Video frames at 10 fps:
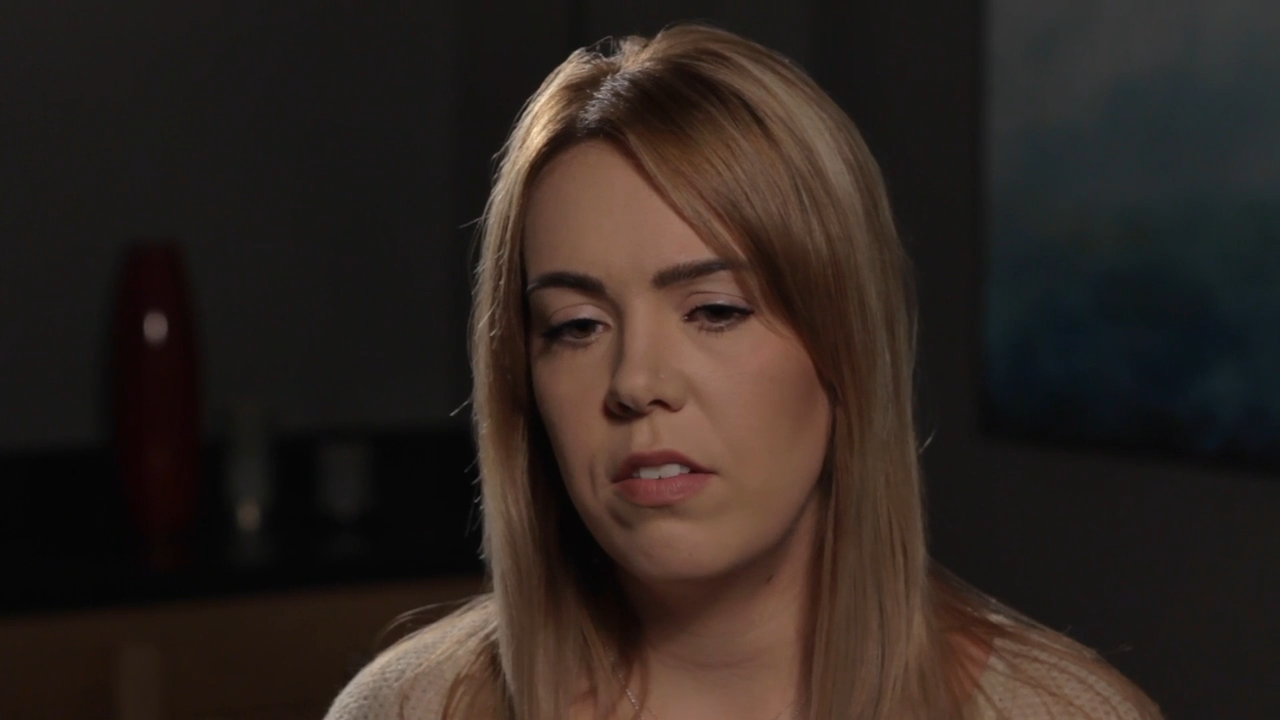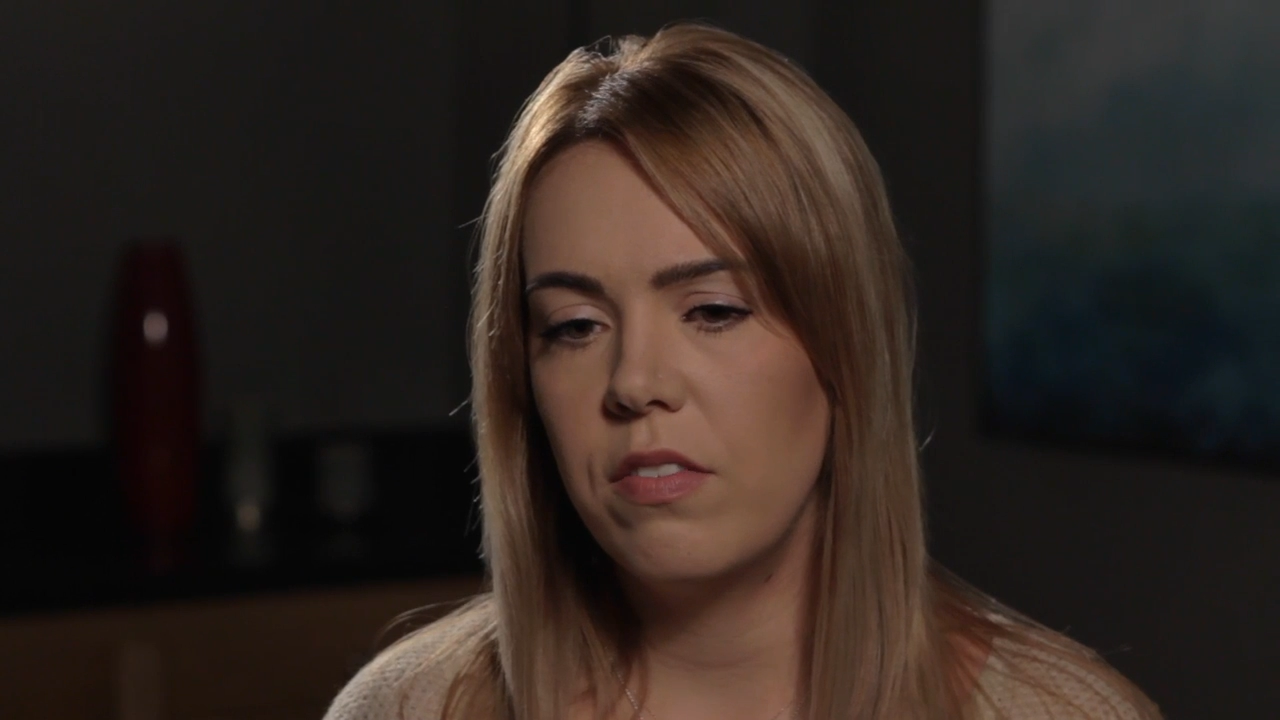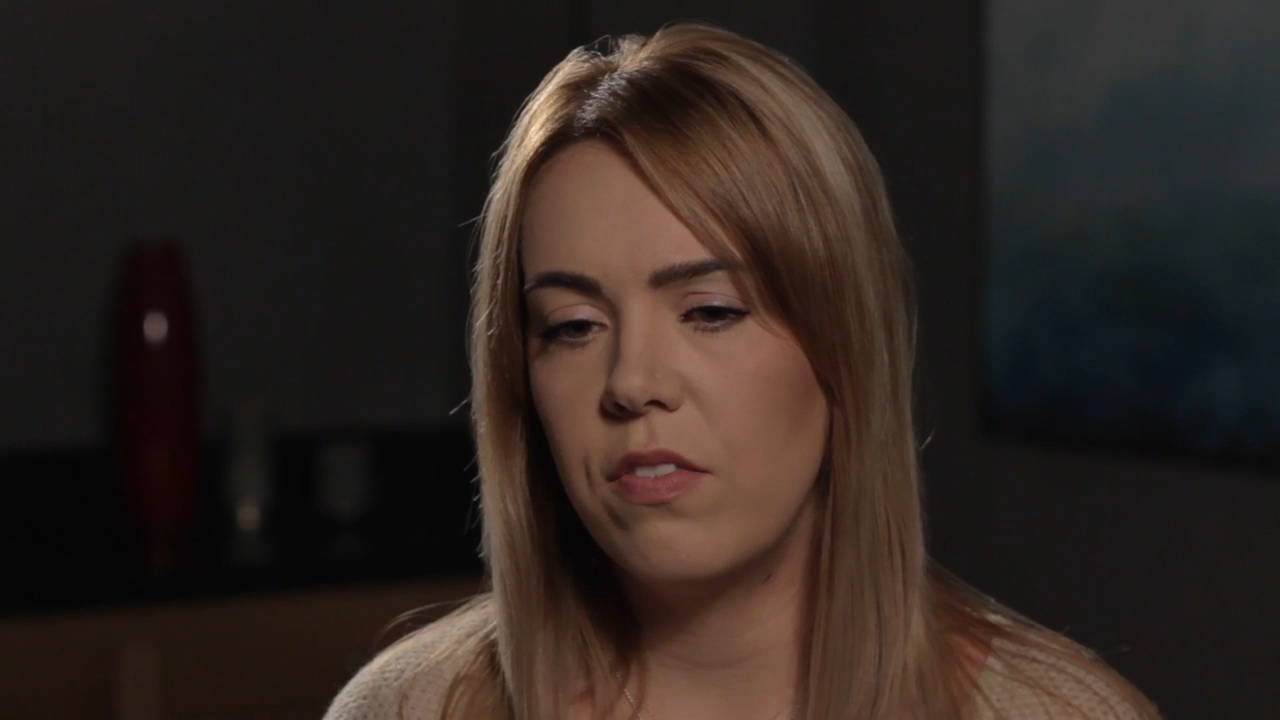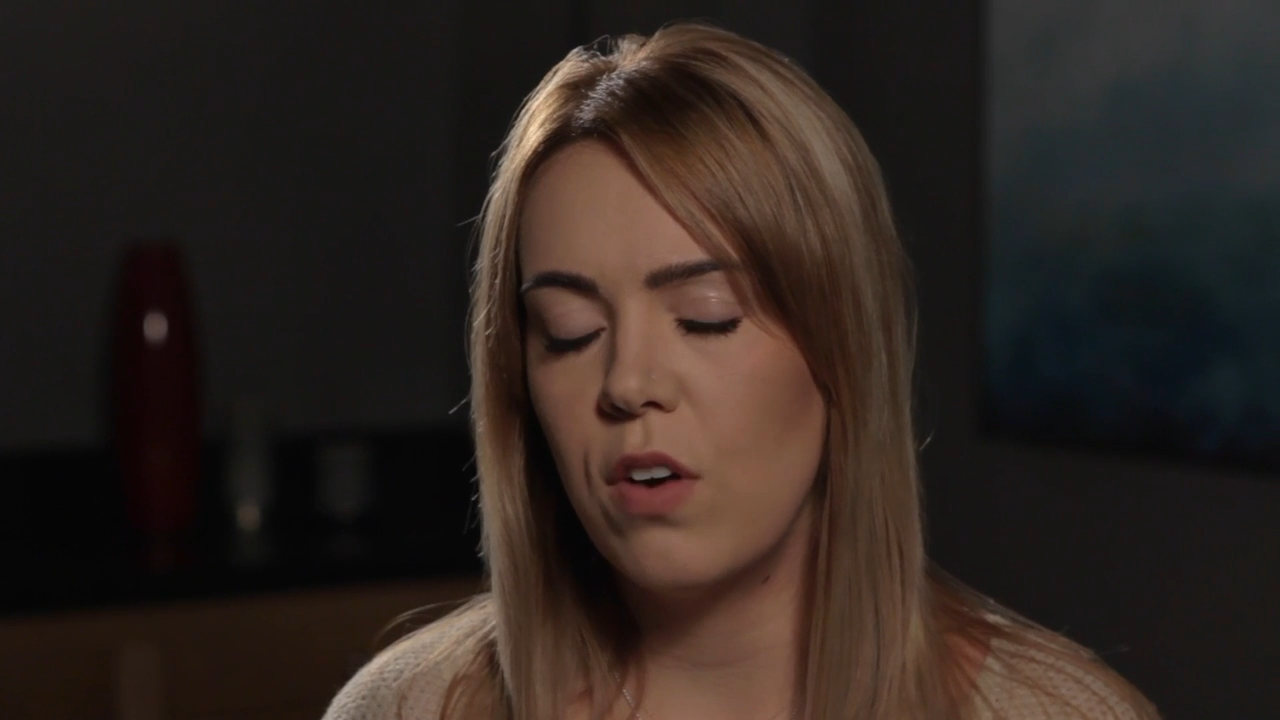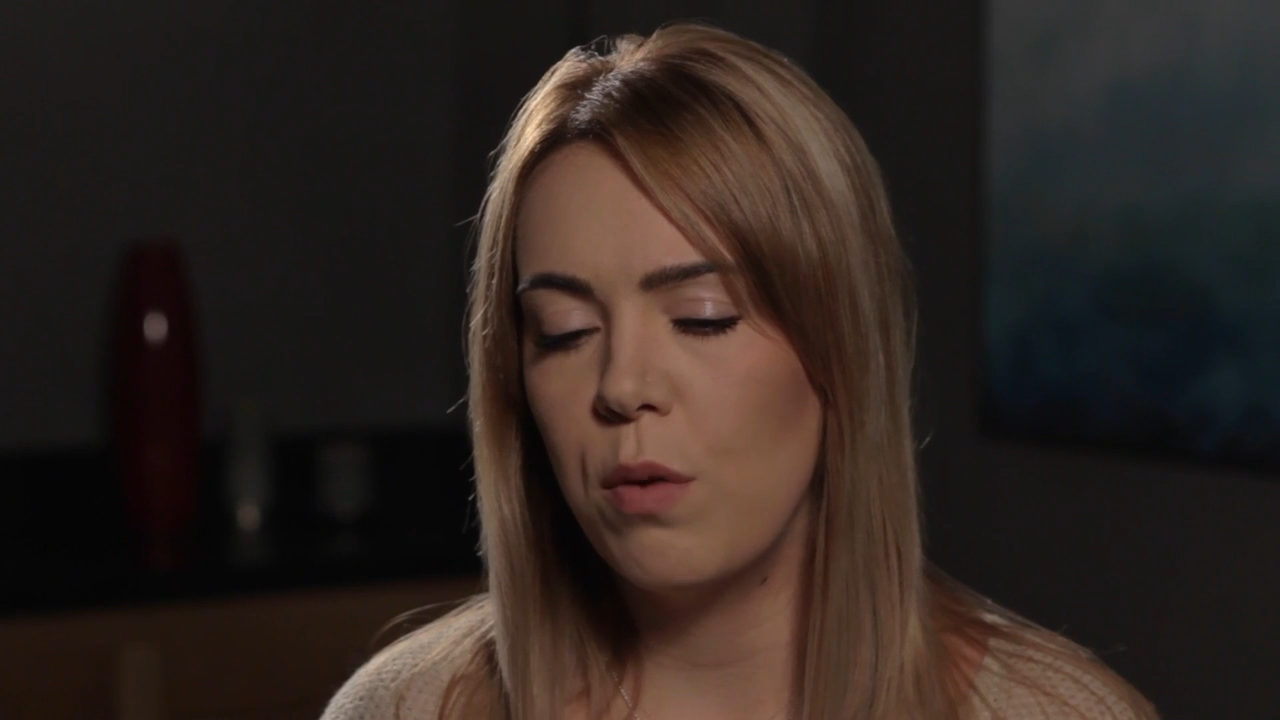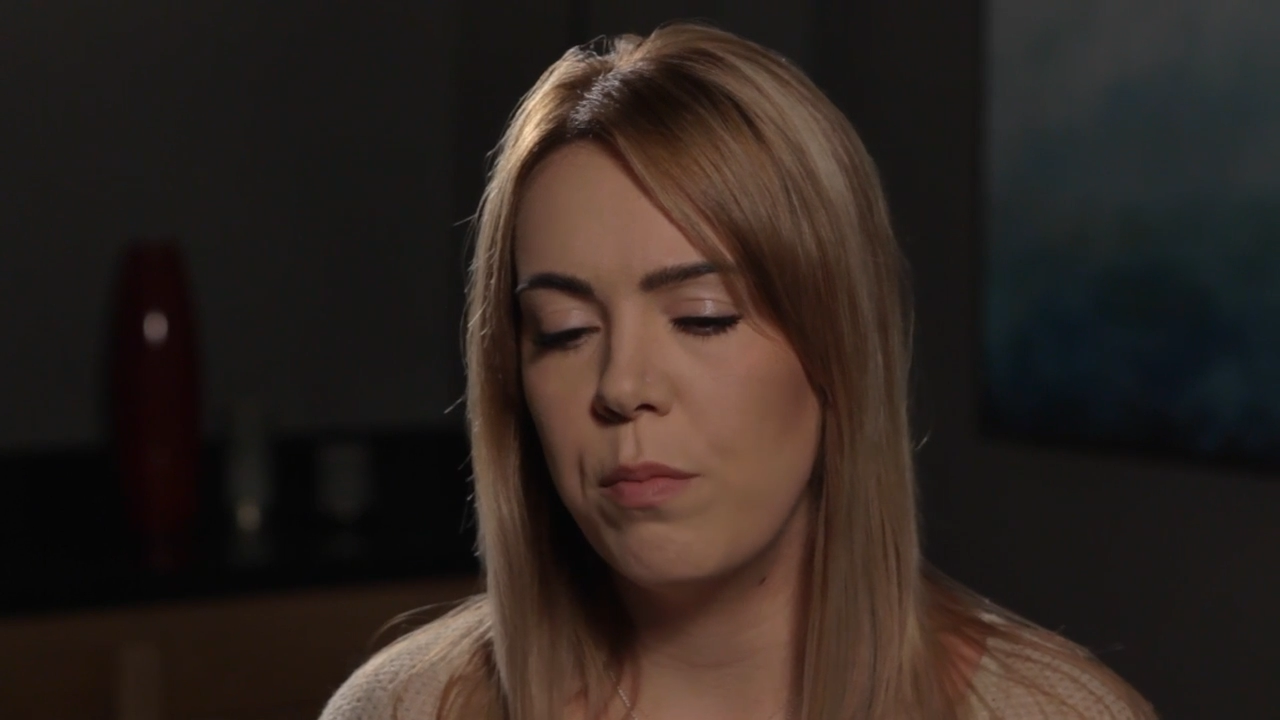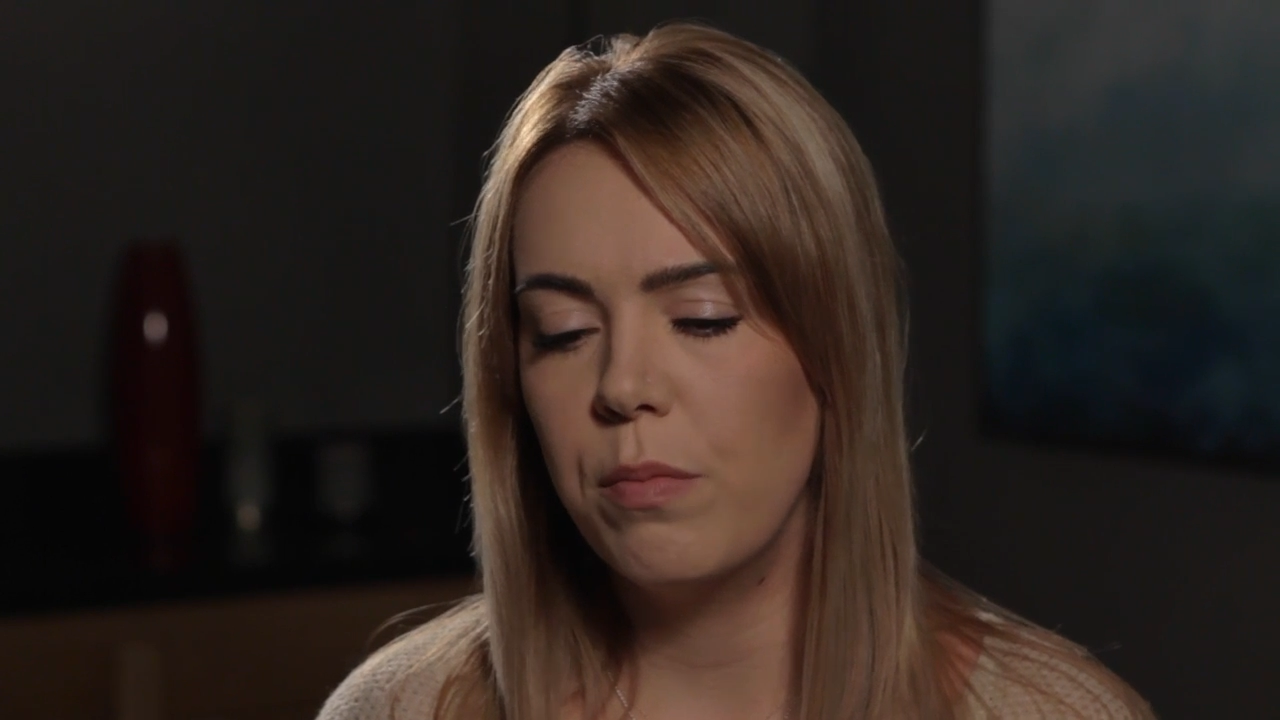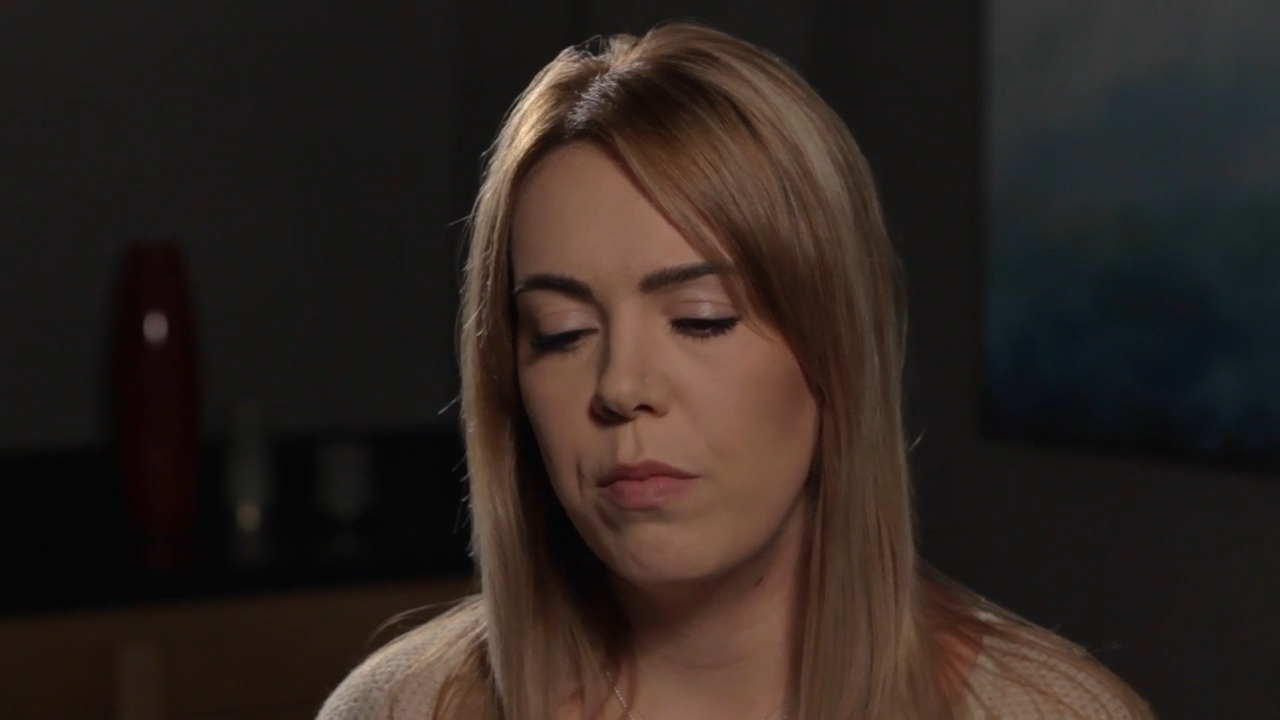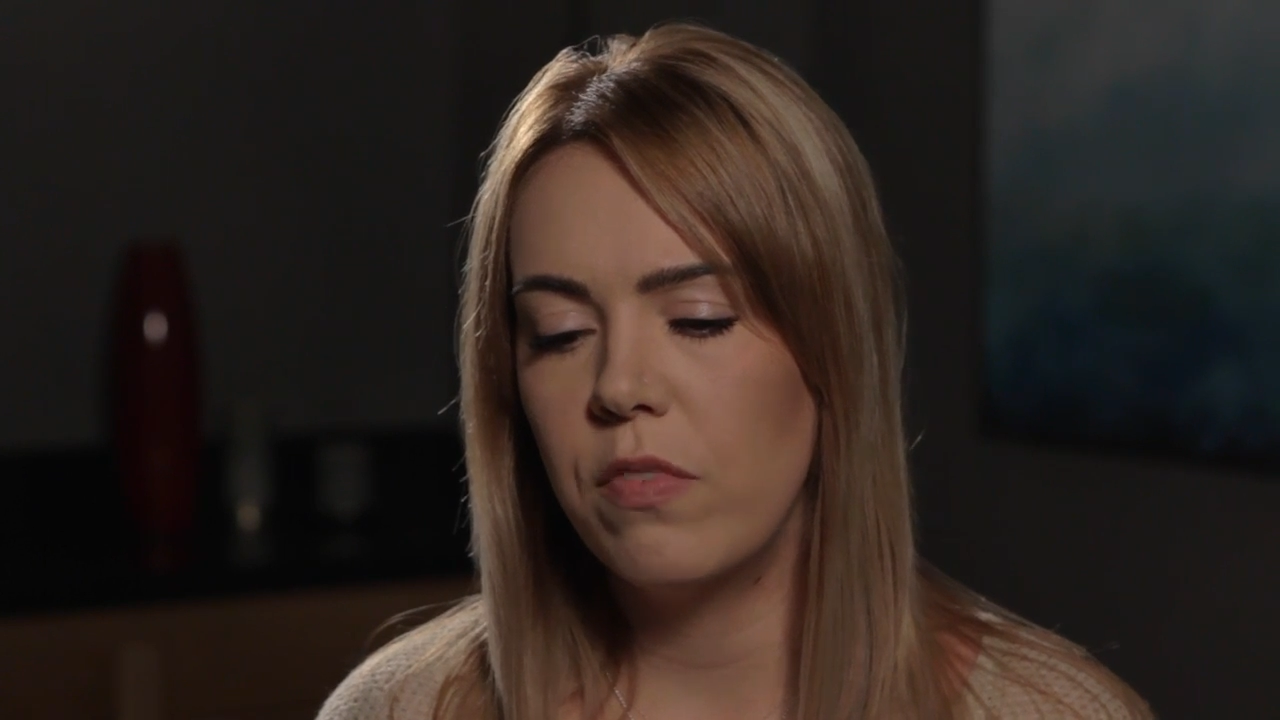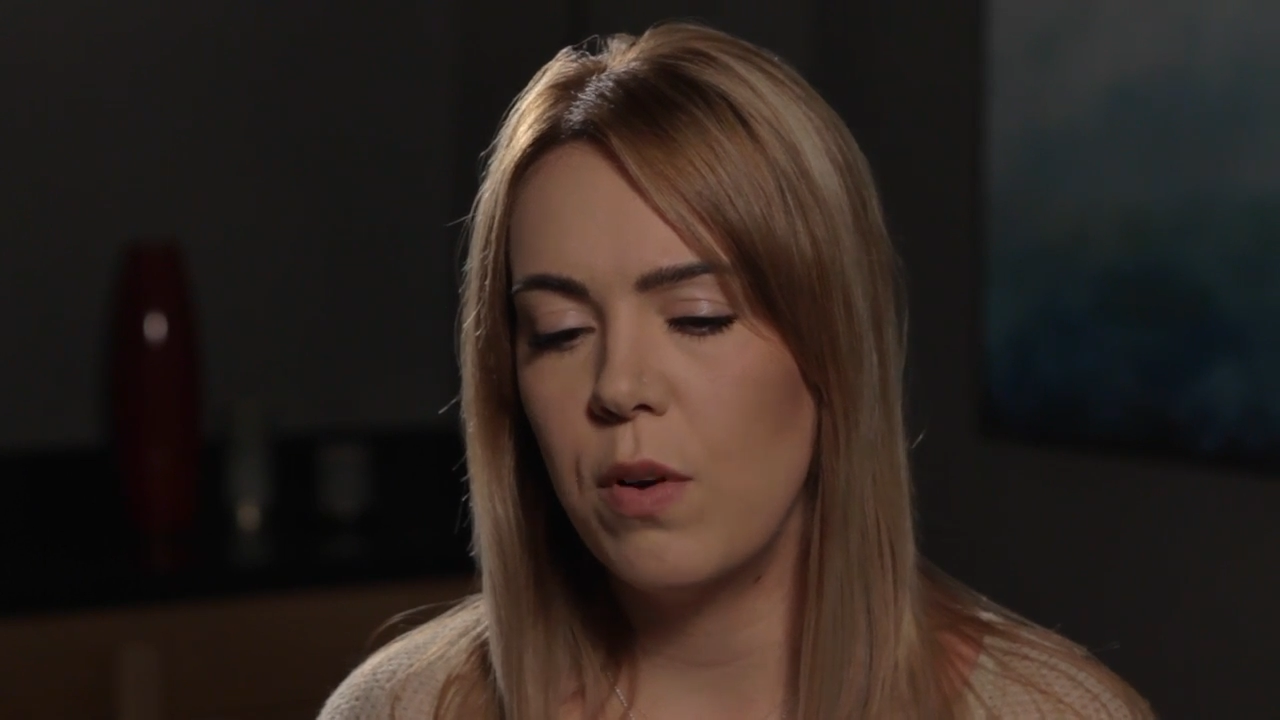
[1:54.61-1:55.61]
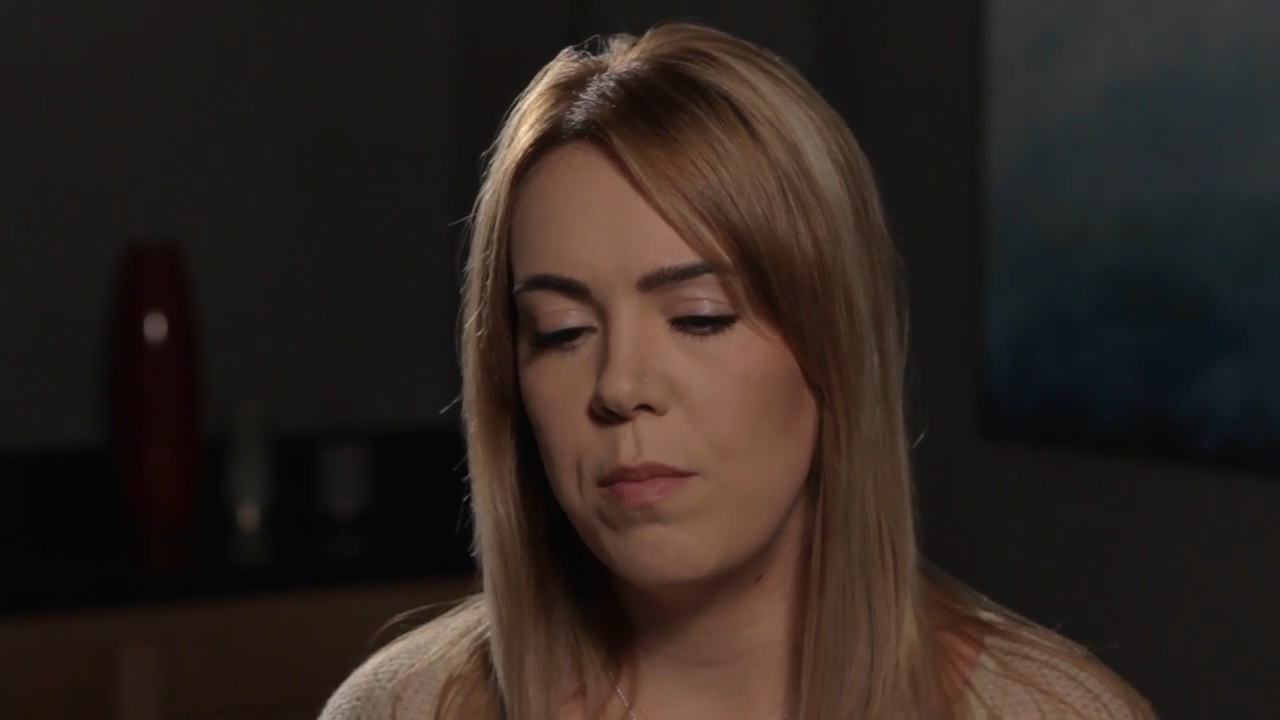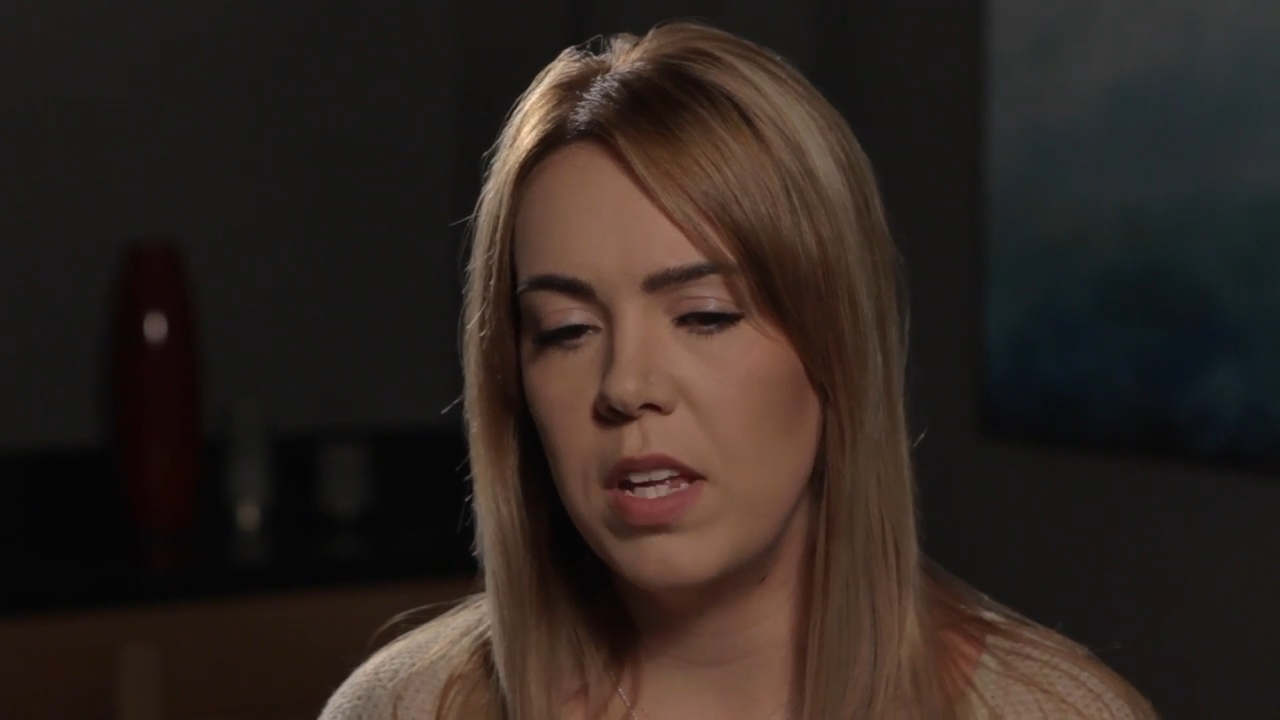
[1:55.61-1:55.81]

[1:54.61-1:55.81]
from